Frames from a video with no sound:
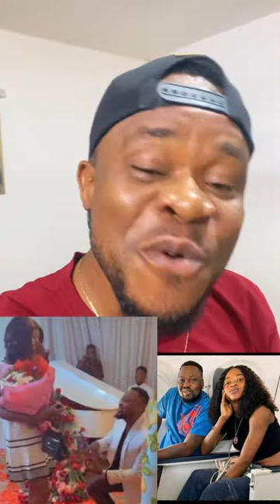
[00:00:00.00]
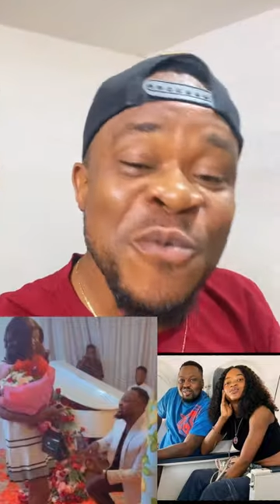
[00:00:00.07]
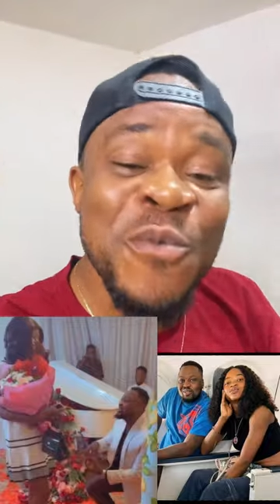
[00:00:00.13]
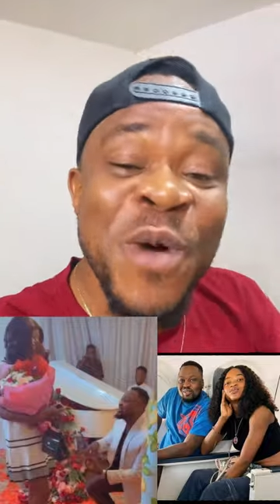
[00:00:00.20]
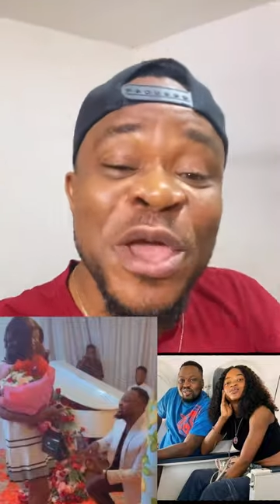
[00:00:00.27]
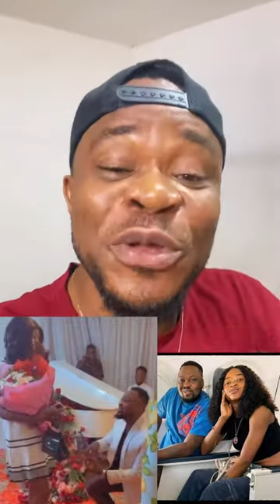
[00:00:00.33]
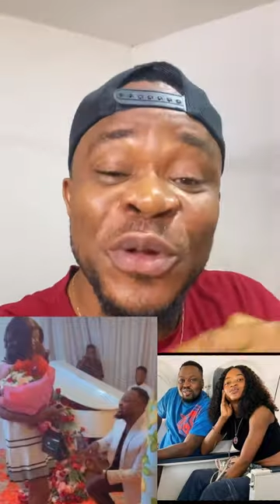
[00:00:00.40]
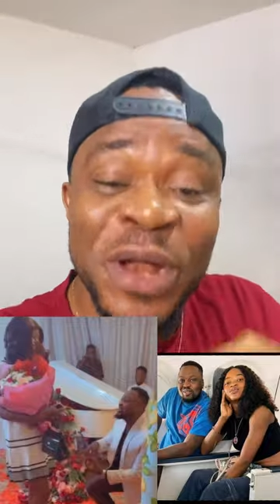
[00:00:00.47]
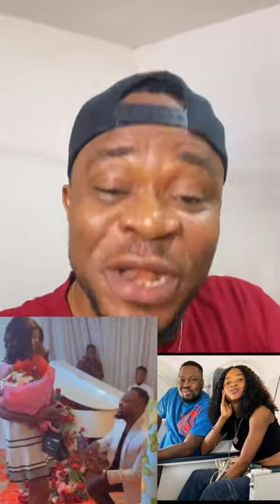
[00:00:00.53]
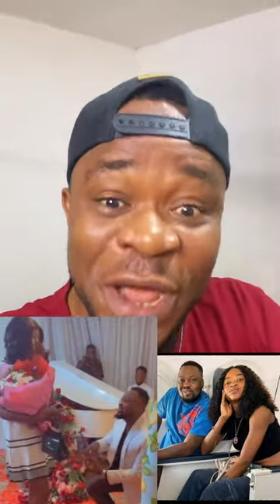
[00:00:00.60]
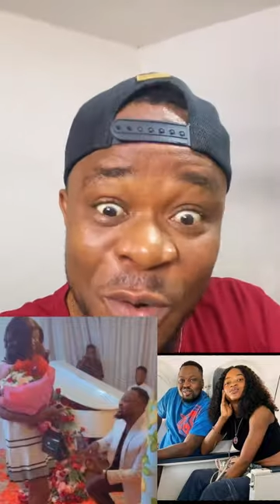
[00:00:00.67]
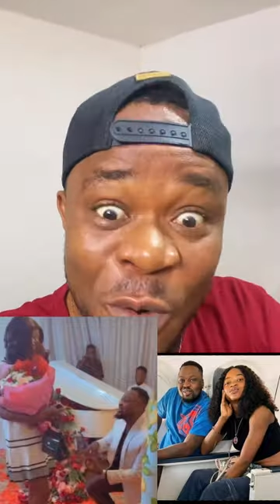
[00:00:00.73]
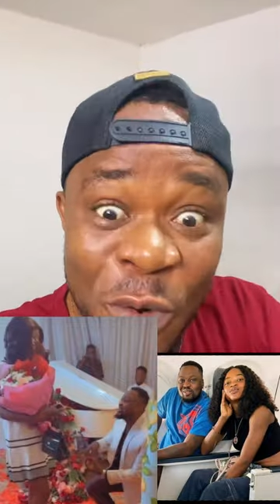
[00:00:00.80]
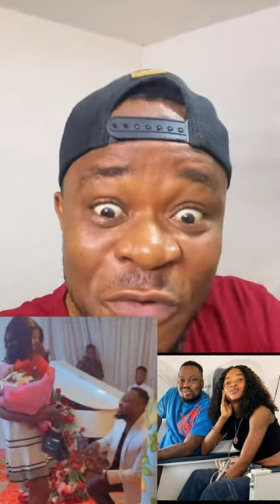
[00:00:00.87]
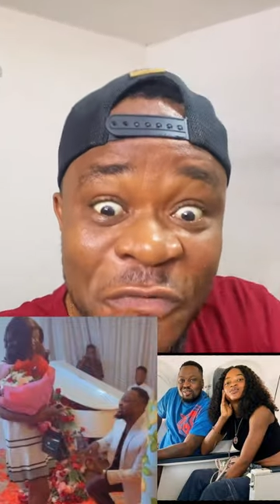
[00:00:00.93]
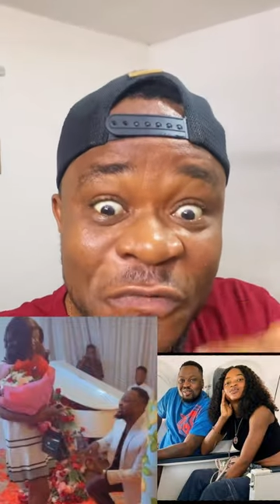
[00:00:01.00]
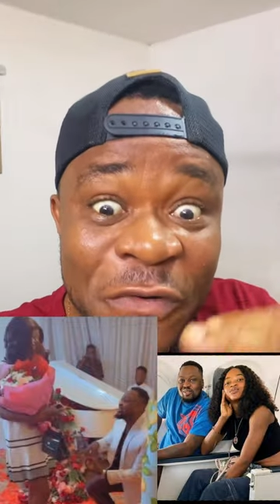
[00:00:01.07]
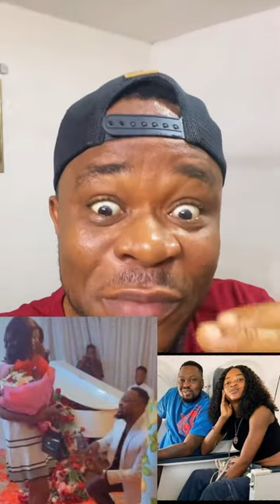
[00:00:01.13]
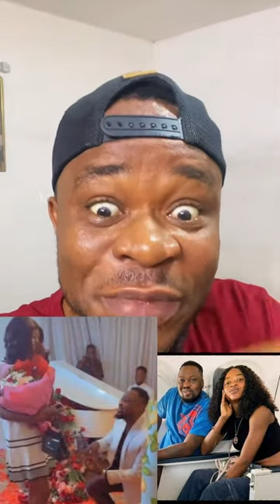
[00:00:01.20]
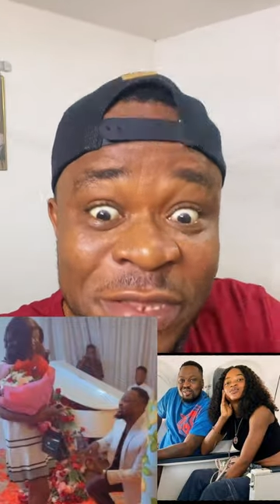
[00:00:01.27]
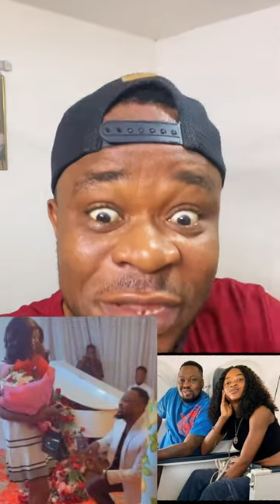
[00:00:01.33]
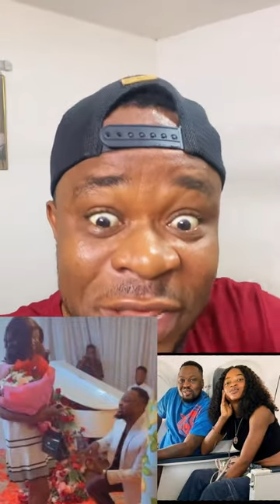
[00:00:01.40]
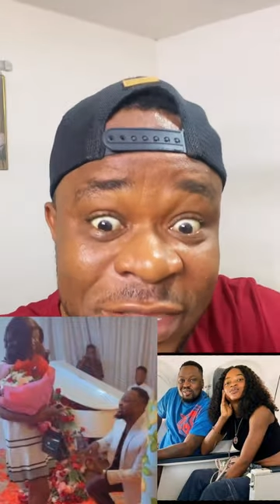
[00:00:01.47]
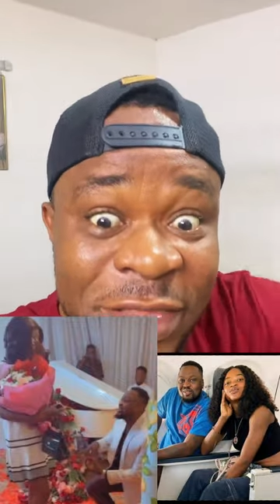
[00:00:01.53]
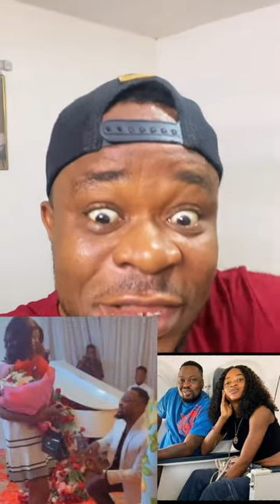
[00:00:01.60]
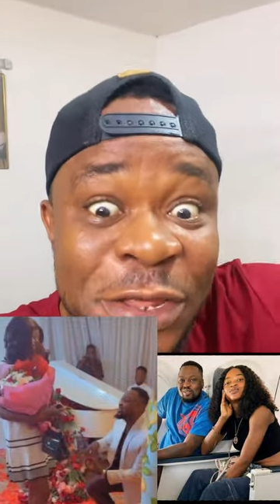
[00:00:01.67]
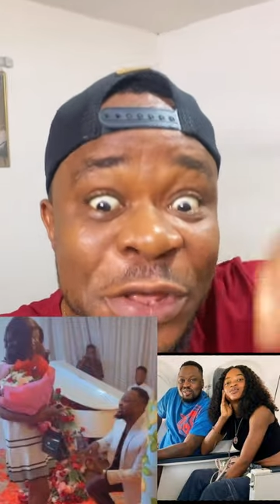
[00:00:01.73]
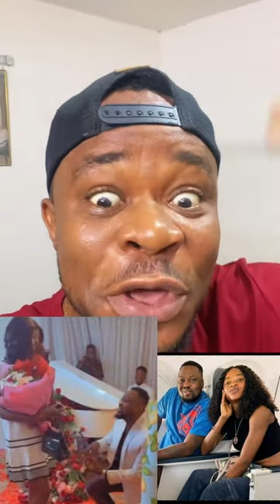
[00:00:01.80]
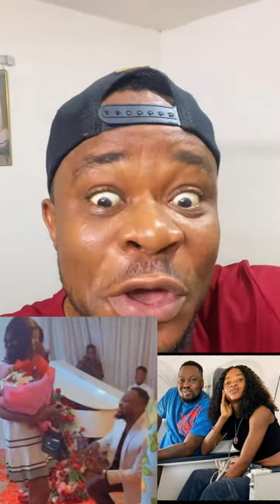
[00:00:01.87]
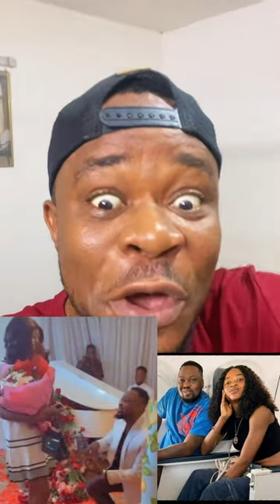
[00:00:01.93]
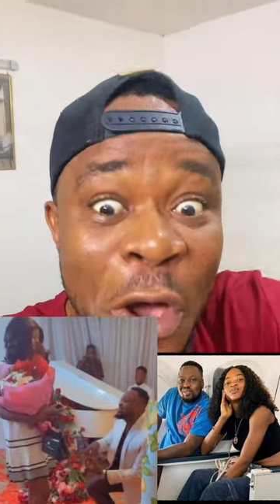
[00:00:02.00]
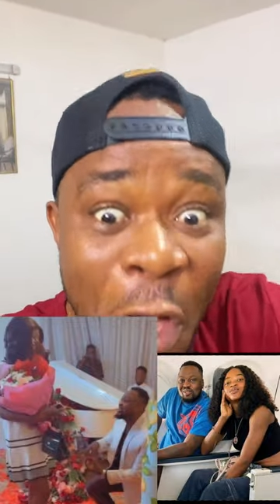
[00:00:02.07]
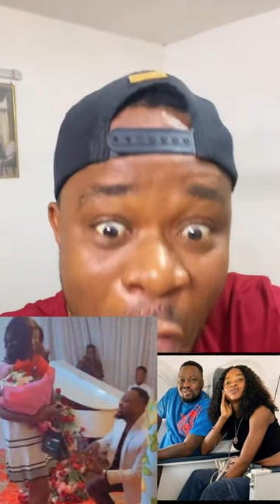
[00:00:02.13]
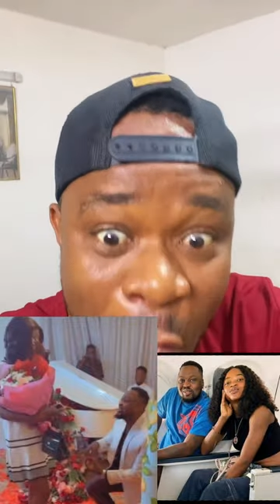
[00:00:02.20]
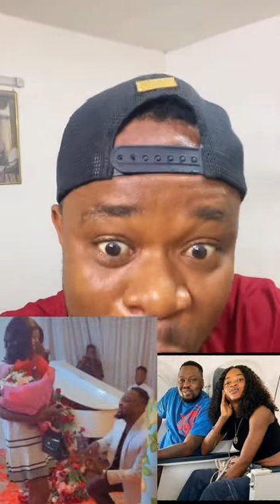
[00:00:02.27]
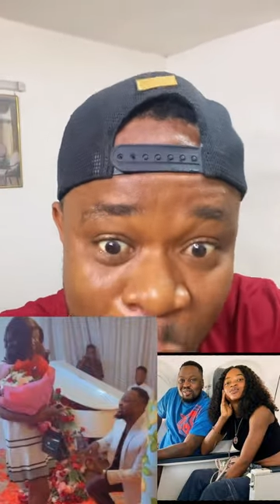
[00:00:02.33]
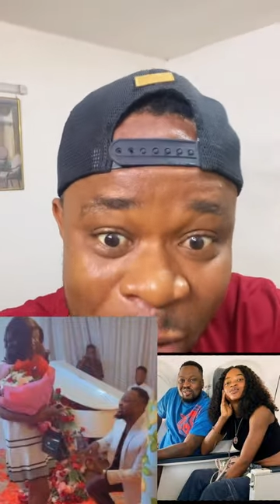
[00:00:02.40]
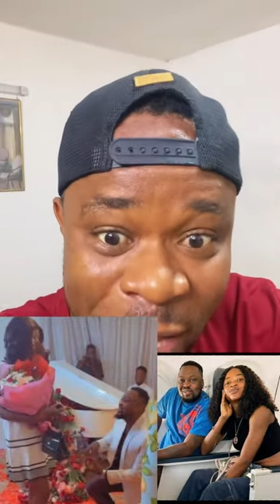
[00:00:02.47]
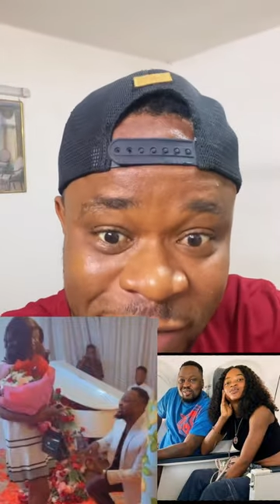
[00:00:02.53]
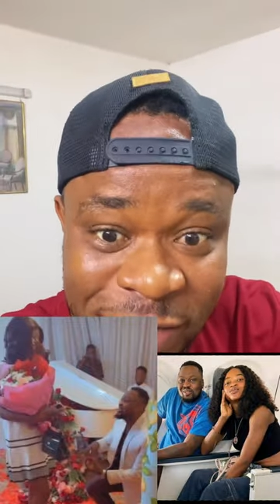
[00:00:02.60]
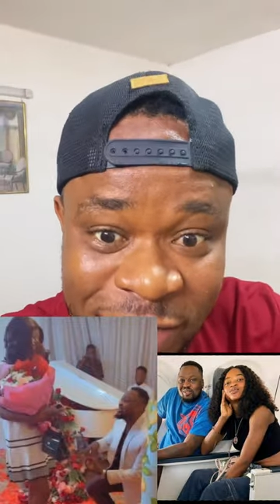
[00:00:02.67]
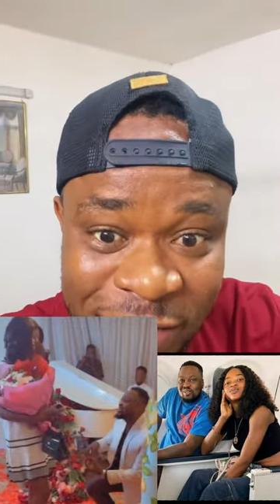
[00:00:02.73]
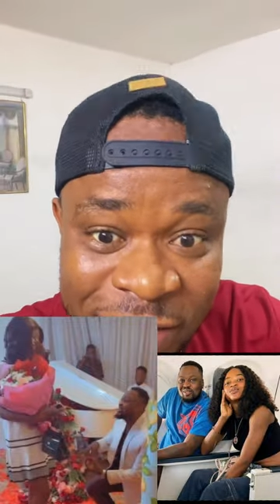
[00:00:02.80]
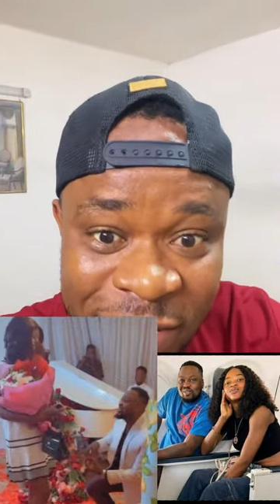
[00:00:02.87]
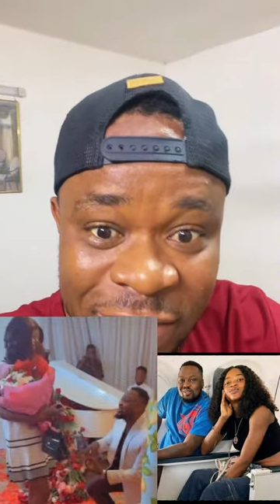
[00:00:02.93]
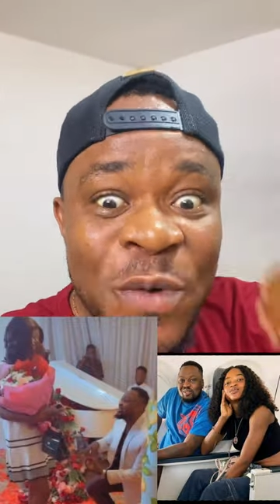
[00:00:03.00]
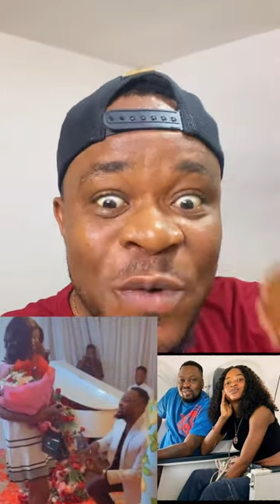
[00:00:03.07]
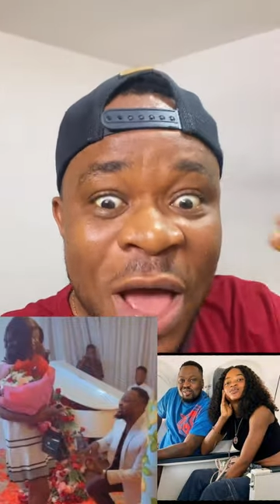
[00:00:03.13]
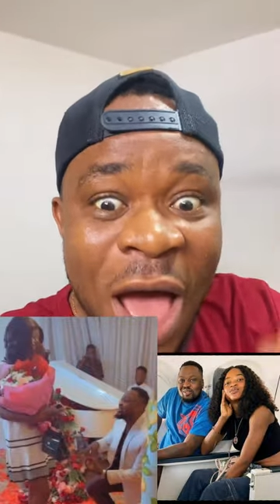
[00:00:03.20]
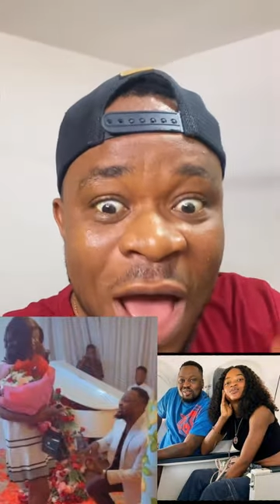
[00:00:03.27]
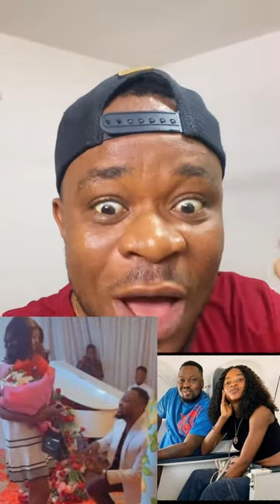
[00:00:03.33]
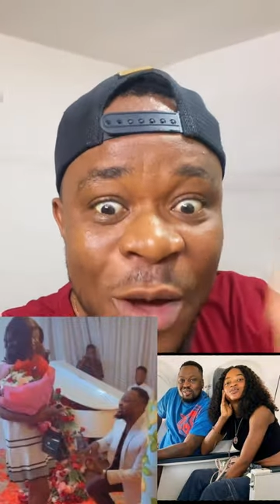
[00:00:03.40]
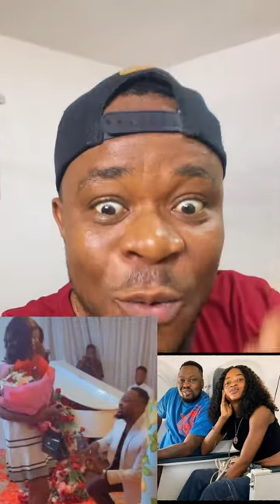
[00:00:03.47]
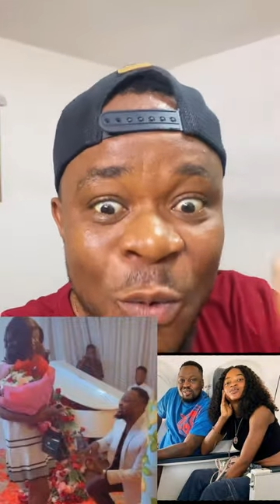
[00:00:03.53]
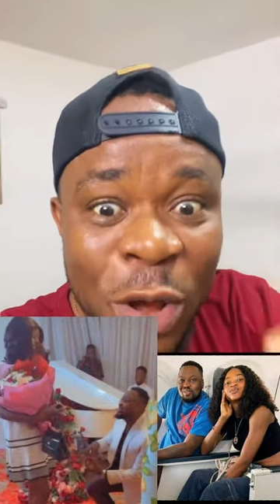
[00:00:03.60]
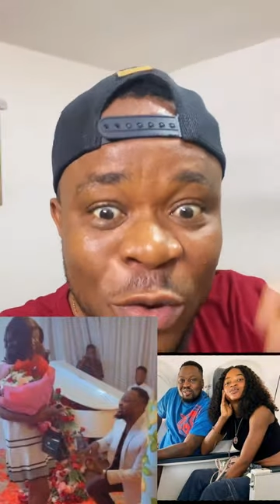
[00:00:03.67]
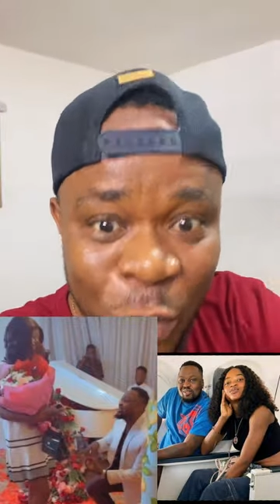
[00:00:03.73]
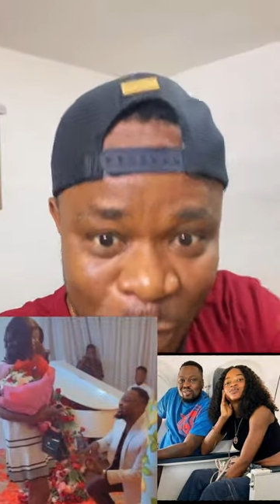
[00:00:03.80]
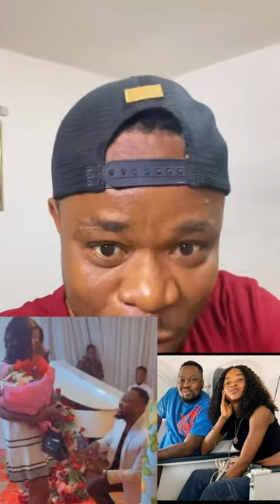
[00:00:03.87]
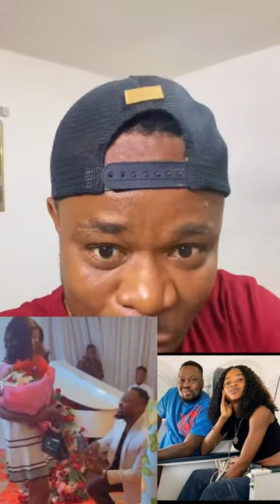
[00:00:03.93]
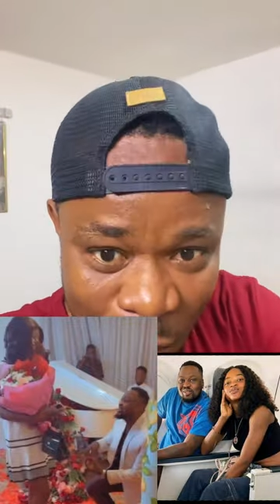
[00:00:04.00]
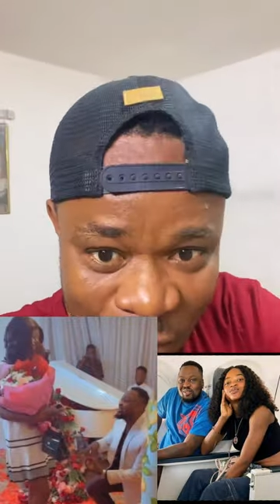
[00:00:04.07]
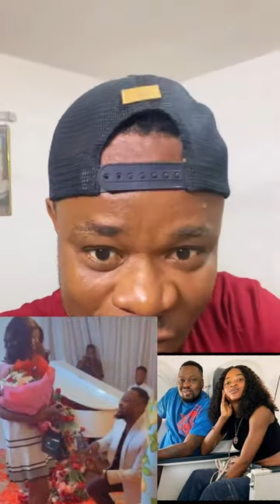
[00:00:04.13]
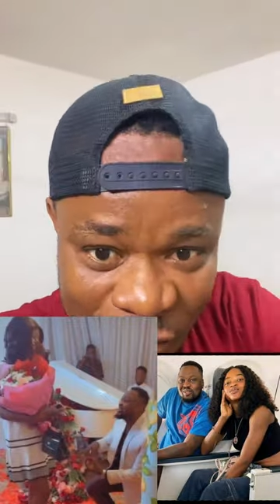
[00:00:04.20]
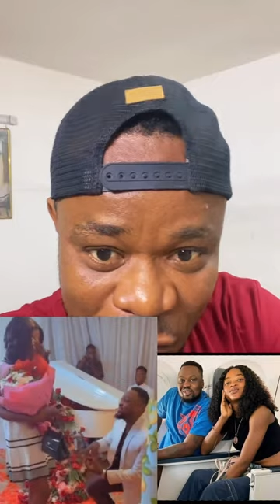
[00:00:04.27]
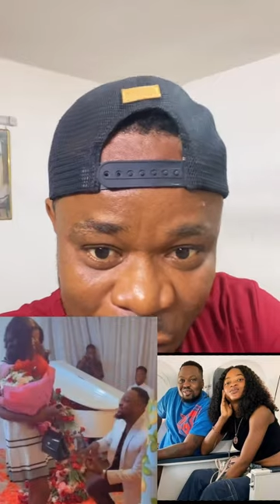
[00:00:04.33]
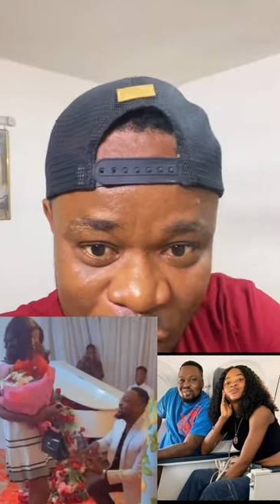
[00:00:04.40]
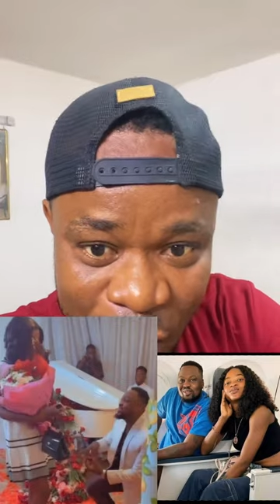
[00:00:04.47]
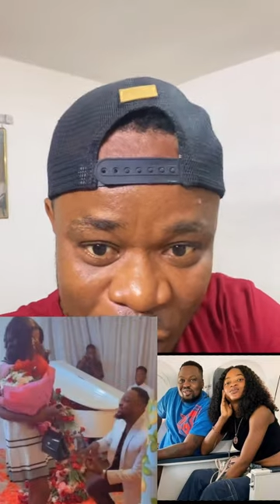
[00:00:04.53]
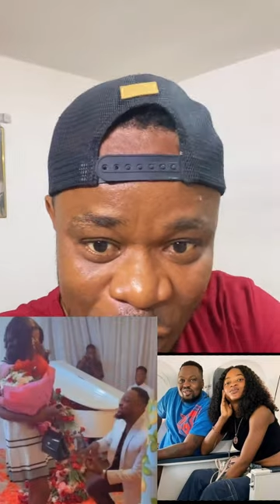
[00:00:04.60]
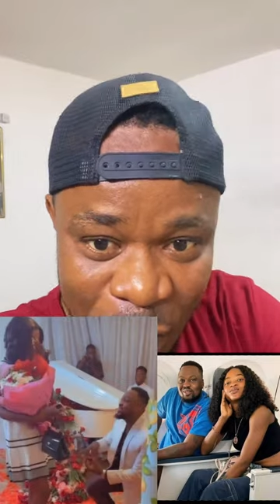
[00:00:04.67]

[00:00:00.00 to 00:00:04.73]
when you don't old from 60 upwards, what will become of you?